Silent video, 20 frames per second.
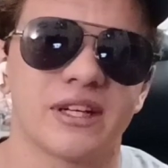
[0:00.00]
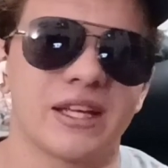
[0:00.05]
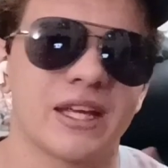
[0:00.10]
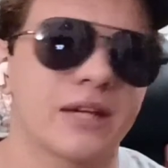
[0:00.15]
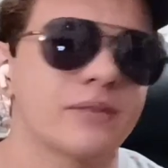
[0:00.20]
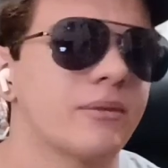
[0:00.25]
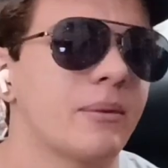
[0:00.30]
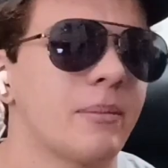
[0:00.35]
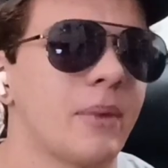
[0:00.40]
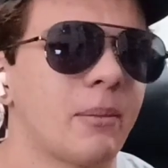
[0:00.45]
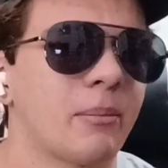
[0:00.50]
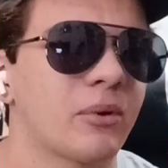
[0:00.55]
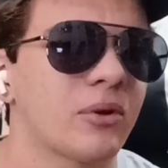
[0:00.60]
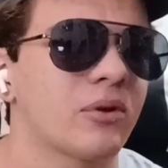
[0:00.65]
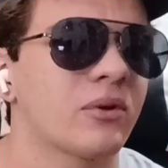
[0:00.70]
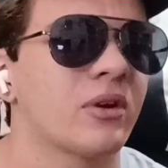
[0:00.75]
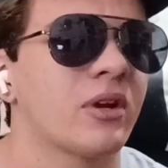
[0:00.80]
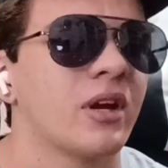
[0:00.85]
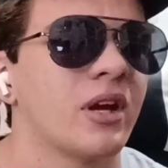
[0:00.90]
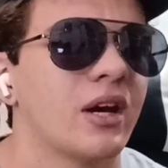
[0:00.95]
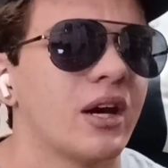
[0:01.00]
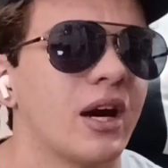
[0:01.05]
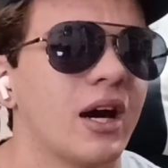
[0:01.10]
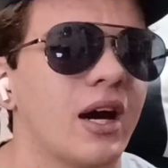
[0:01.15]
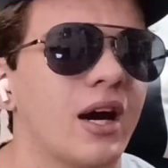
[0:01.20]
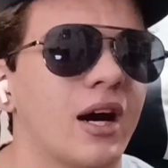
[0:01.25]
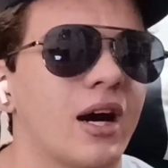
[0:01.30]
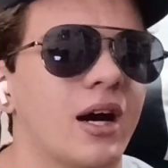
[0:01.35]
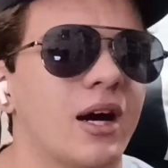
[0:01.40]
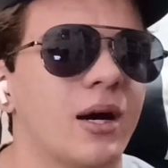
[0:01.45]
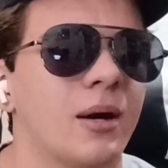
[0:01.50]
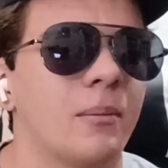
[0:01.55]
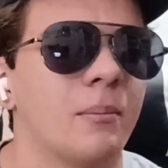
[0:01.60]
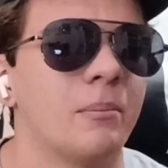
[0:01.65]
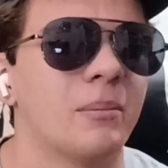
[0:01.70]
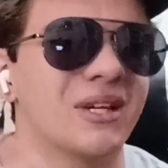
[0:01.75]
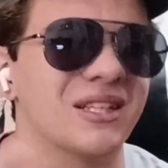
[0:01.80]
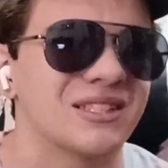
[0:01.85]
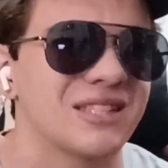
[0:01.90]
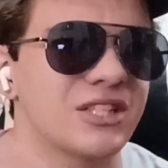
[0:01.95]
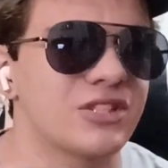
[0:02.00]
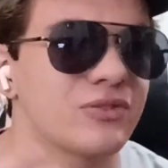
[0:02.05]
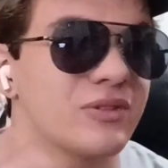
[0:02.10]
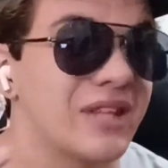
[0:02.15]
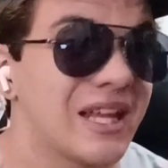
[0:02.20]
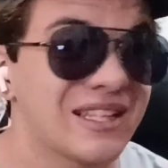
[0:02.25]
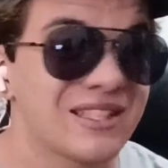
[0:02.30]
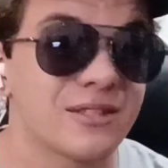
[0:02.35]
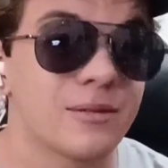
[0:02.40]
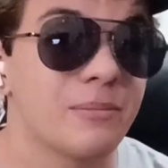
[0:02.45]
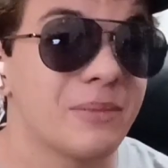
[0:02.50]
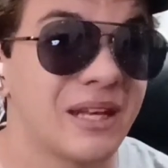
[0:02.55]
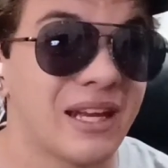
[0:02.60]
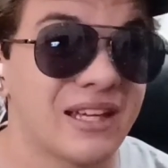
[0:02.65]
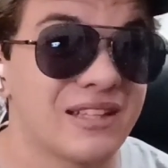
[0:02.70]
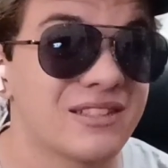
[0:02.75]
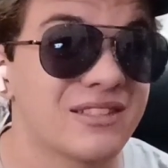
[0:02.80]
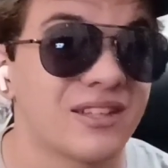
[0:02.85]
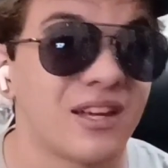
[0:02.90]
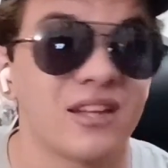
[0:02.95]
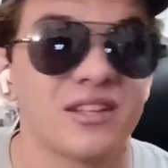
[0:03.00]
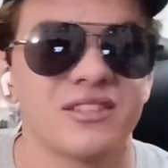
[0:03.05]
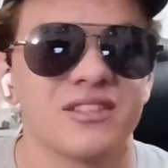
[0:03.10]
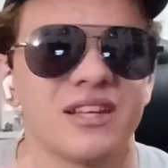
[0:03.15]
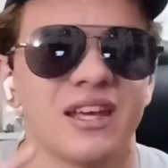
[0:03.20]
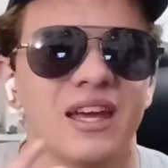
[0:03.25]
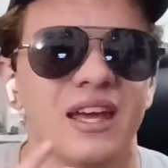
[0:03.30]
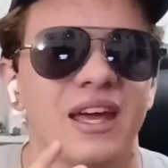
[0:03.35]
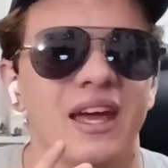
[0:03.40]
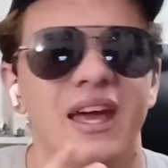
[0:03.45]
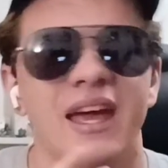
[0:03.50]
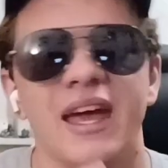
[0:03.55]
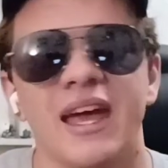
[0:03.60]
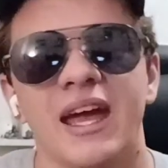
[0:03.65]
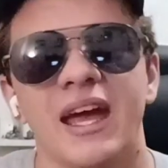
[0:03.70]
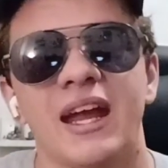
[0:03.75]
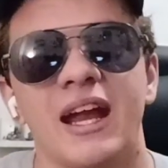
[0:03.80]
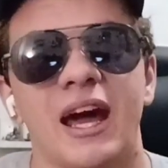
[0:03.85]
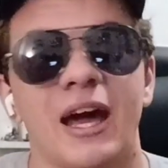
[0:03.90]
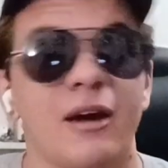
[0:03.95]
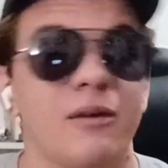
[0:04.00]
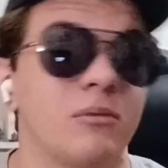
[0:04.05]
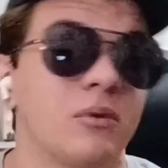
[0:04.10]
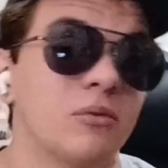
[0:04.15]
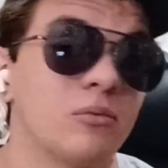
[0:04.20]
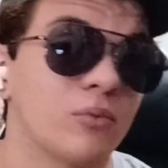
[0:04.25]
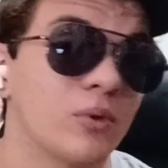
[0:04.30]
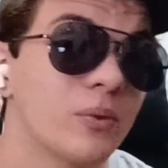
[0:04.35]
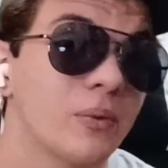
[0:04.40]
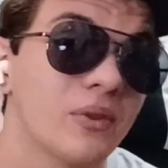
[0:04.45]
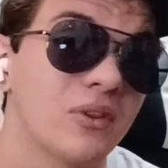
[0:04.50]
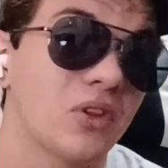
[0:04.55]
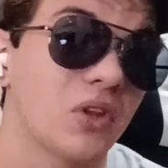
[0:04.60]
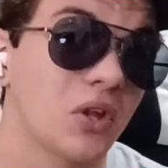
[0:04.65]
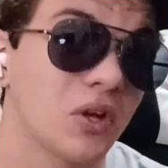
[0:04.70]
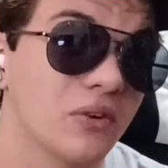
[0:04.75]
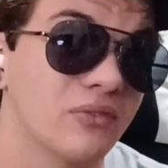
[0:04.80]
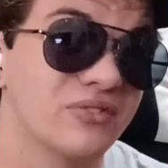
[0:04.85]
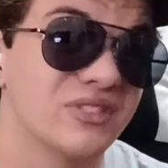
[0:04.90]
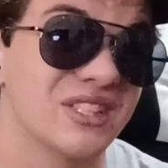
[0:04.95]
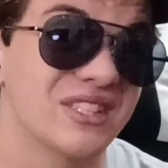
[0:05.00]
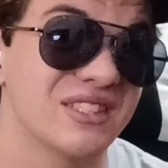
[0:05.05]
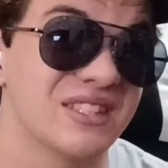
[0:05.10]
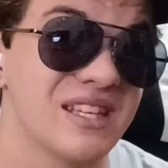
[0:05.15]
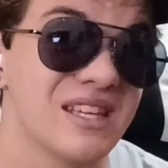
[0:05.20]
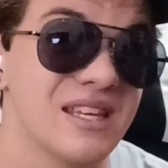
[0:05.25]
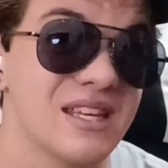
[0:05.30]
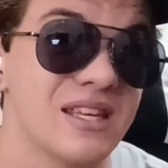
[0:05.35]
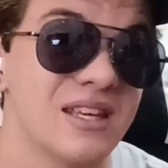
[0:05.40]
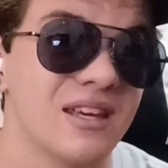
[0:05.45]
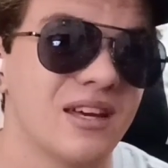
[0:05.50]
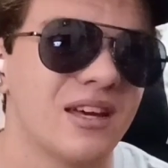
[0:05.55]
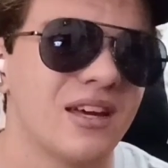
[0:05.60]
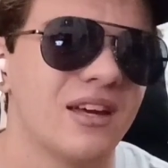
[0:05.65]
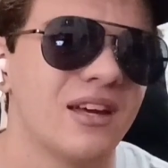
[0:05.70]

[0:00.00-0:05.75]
I can't remember, but essentially that's the Midnight Suns, and I would really love to see